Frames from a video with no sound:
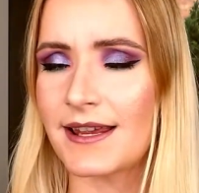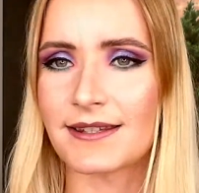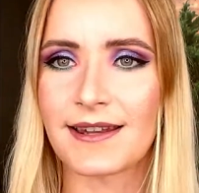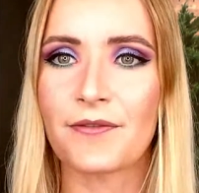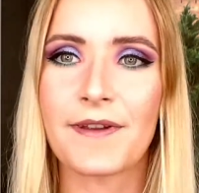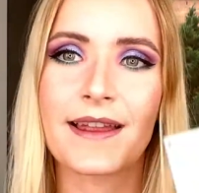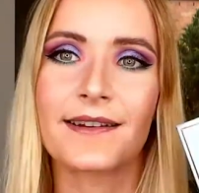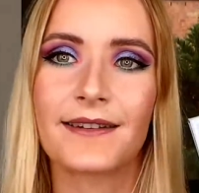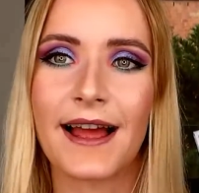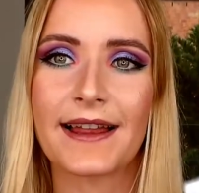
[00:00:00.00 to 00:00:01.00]
nothing
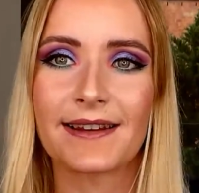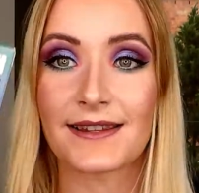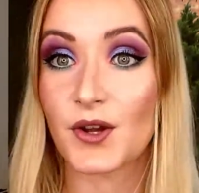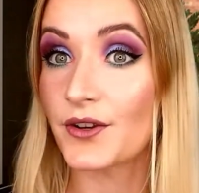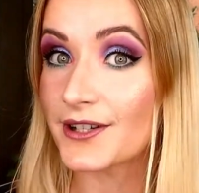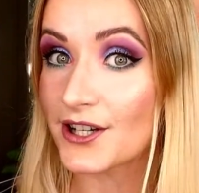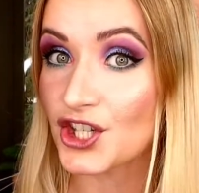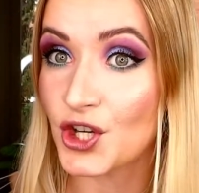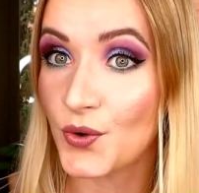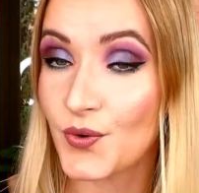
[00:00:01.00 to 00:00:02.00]
like that's on the
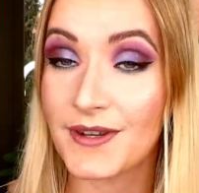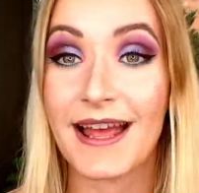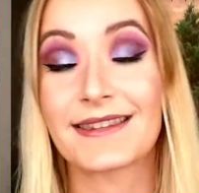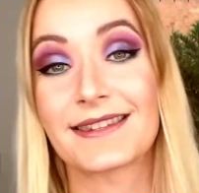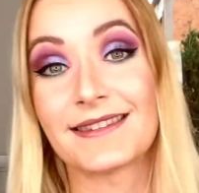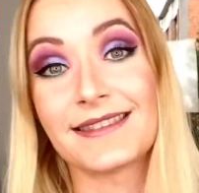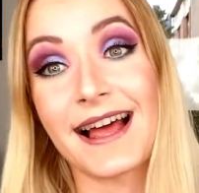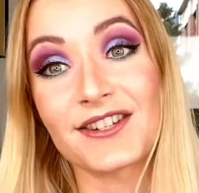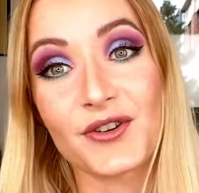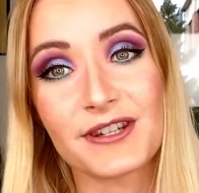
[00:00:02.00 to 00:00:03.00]
cartoon that's
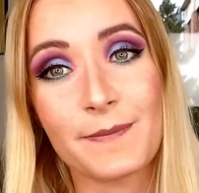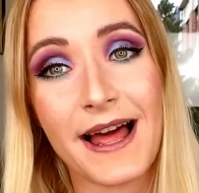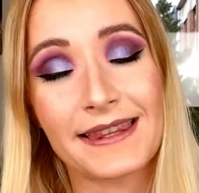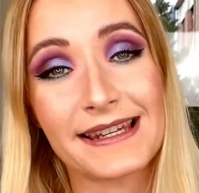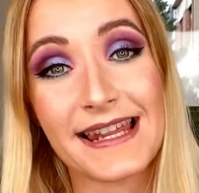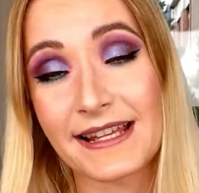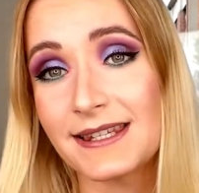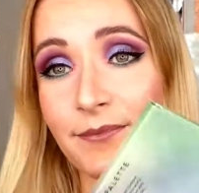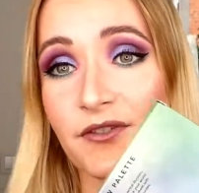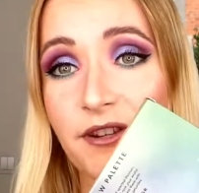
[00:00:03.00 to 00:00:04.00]
not on the palette
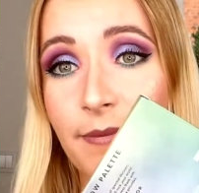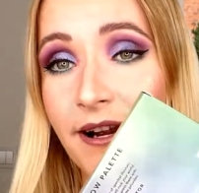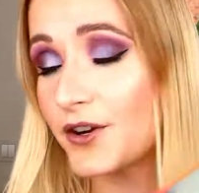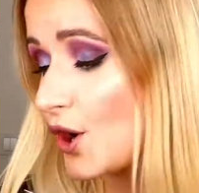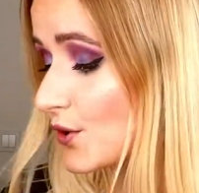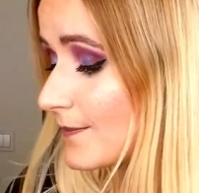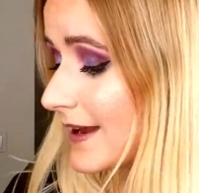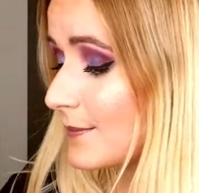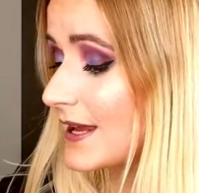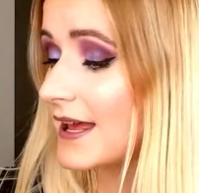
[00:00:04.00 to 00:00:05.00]
except of the barcode
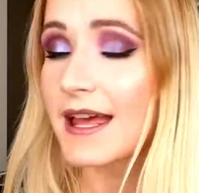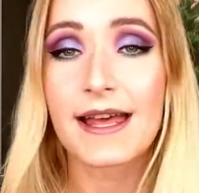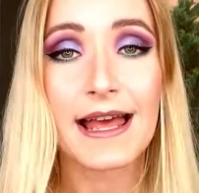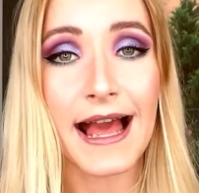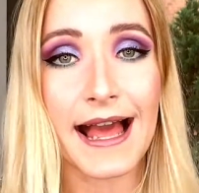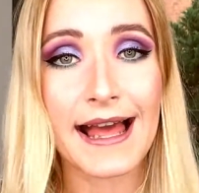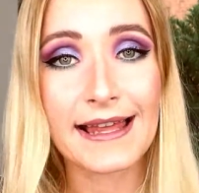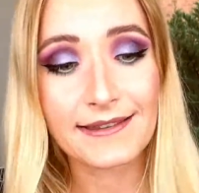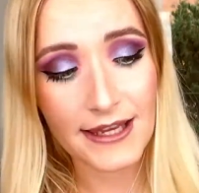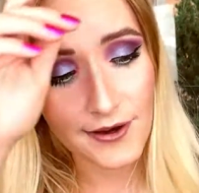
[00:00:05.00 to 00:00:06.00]
maybe,
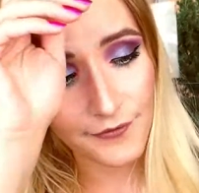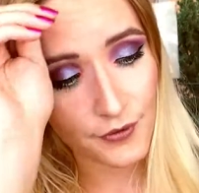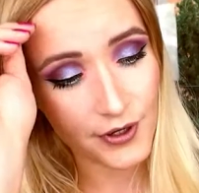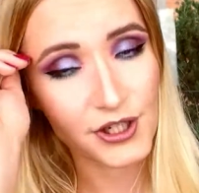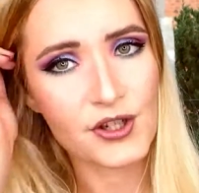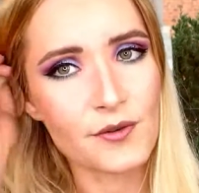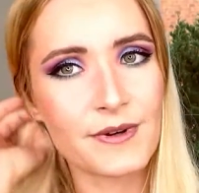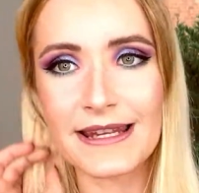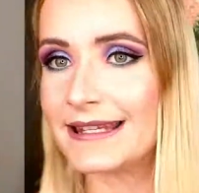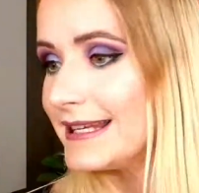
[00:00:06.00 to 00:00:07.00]
and therefore you don't
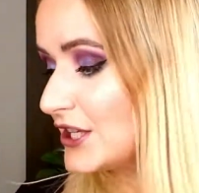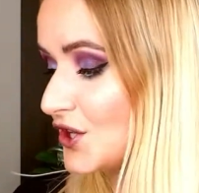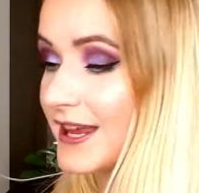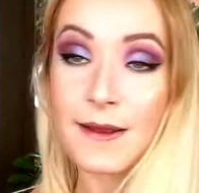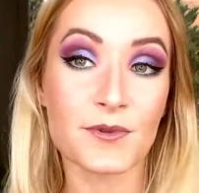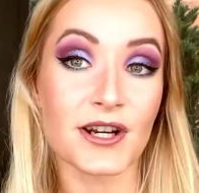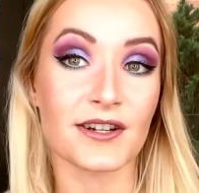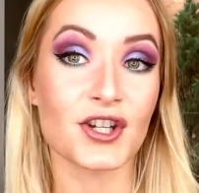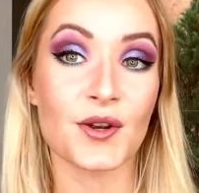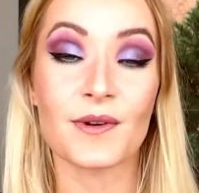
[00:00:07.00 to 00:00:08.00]
really need to keep the
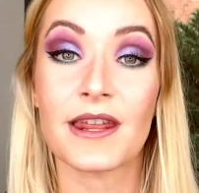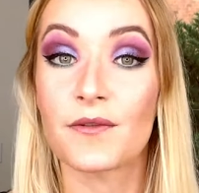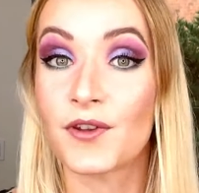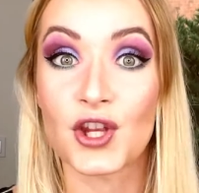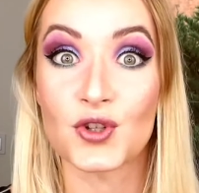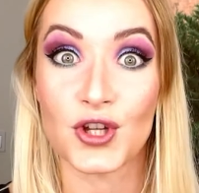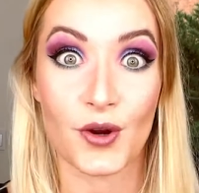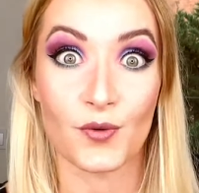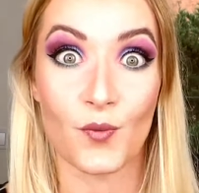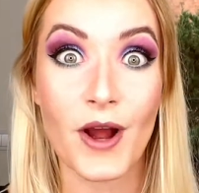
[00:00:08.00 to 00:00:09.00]
cartoon if you
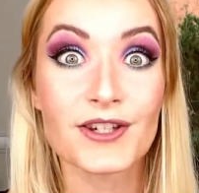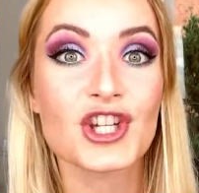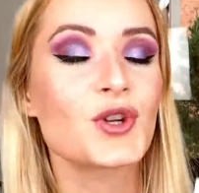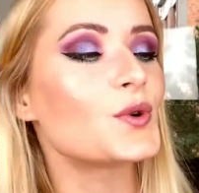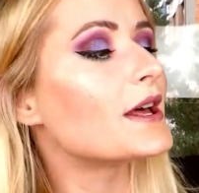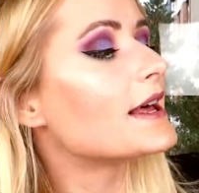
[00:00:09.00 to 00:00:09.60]
don't want to.